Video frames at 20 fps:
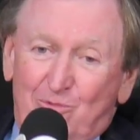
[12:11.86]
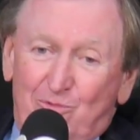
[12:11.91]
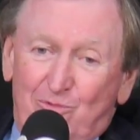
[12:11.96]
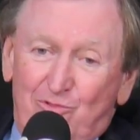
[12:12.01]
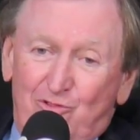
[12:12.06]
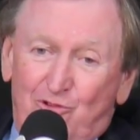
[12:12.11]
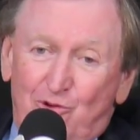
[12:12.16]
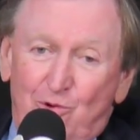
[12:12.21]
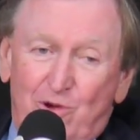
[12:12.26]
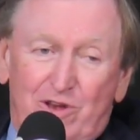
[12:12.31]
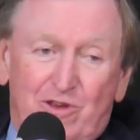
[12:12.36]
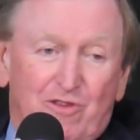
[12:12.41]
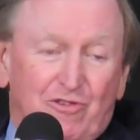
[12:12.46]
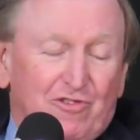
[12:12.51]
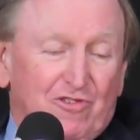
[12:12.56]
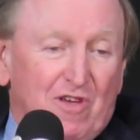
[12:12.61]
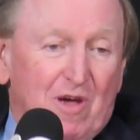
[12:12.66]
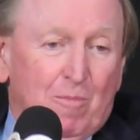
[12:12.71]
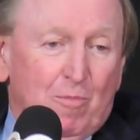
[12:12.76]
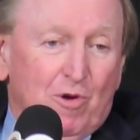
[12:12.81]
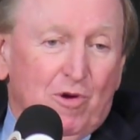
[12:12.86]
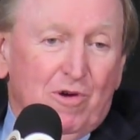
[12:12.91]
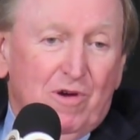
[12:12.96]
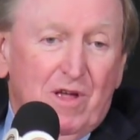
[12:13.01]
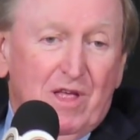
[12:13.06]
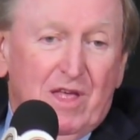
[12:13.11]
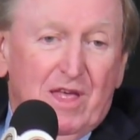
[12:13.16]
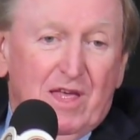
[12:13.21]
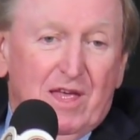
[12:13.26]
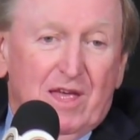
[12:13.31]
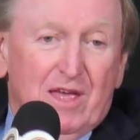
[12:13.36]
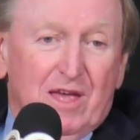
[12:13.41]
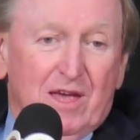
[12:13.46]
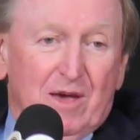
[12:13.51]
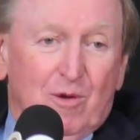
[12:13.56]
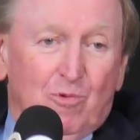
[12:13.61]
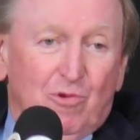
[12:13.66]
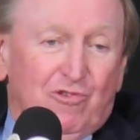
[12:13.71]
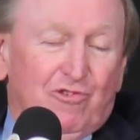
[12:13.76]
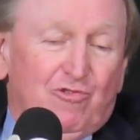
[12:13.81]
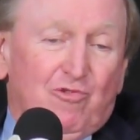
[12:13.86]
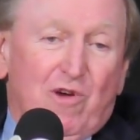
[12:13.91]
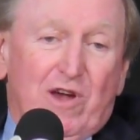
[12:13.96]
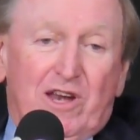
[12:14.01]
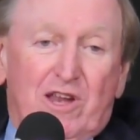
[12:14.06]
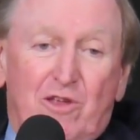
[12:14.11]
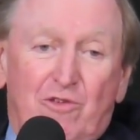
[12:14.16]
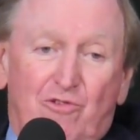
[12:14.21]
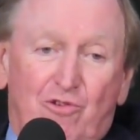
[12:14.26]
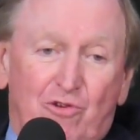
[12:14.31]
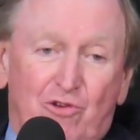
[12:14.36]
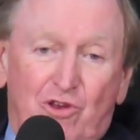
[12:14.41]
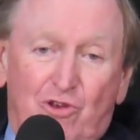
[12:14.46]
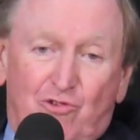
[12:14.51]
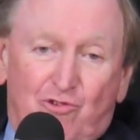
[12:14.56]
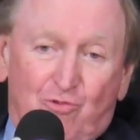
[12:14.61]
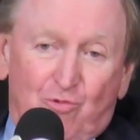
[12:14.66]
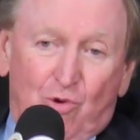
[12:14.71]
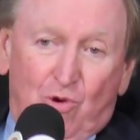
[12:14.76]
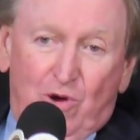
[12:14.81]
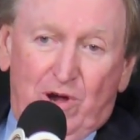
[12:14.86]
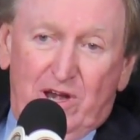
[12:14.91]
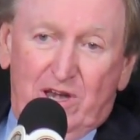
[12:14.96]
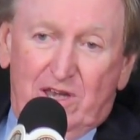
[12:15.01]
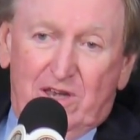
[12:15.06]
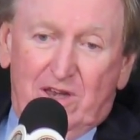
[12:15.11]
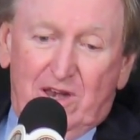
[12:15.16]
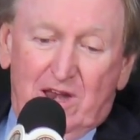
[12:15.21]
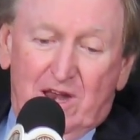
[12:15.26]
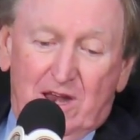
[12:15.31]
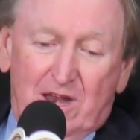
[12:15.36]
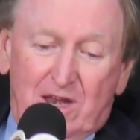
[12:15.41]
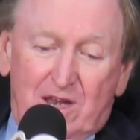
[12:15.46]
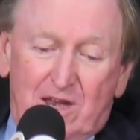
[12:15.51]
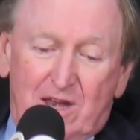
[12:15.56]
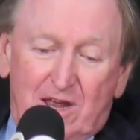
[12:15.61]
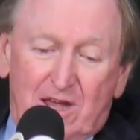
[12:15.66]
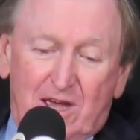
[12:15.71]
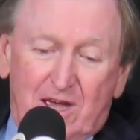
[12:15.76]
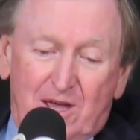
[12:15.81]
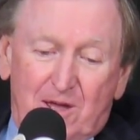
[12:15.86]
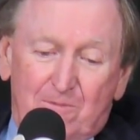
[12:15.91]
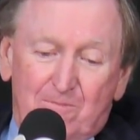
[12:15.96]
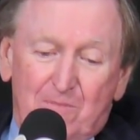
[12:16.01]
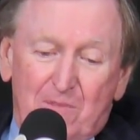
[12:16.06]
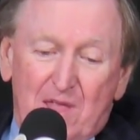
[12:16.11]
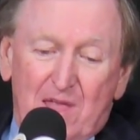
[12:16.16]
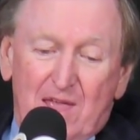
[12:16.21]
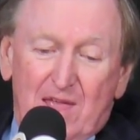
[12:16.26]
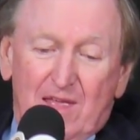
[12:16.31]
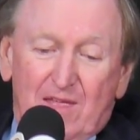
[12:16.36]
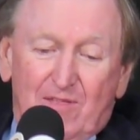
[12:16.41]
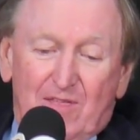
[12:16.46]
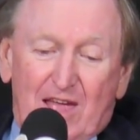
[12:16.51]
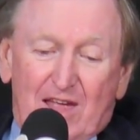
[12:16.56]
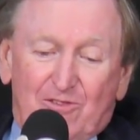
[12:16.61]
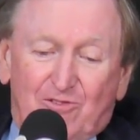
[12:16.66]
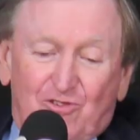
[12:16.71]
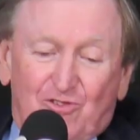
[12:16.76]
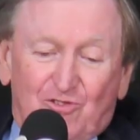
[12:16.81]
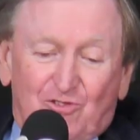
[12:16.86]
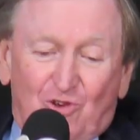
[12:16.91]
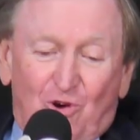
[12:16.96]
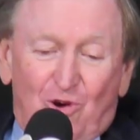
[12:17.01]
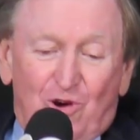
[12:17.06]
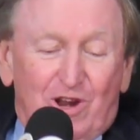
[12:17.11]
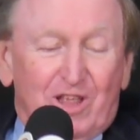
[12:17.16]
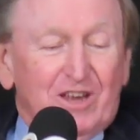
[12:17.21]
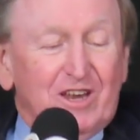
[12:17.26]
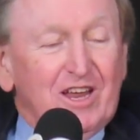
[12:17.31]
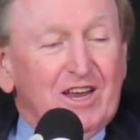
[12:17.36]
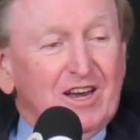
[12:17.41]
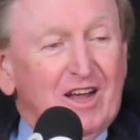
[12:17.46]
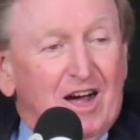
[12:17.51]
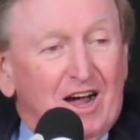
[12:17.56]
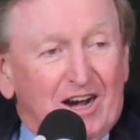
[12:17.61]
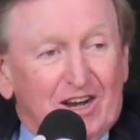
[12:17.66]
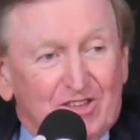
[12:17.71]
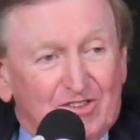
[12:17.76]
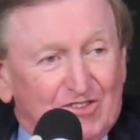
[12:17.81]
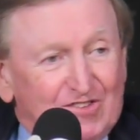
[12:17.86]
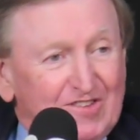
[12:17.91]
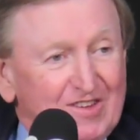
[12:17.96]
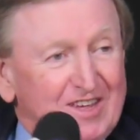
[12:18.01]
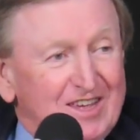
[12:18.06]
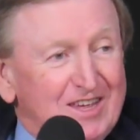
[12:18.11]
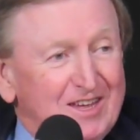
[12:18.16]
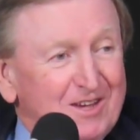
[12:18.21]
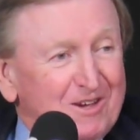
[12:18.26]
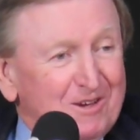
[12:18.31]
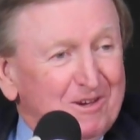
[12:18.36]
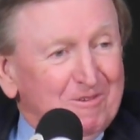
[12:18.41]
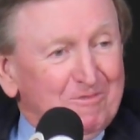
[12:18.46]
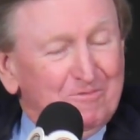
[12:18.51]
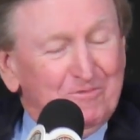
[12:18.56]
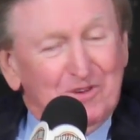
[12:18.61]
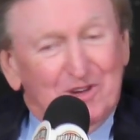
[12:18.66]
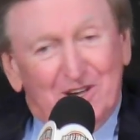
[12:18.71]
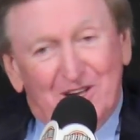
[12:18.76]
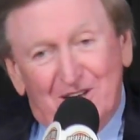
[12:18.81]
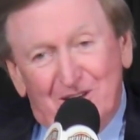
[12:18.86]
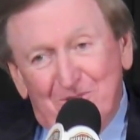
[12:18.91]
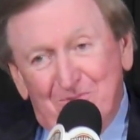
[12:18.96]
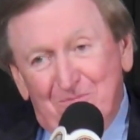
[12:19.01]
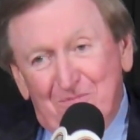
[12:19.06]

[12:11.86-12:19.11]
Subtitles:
During the summer, I was traded to Detroit, and that started an odyssey of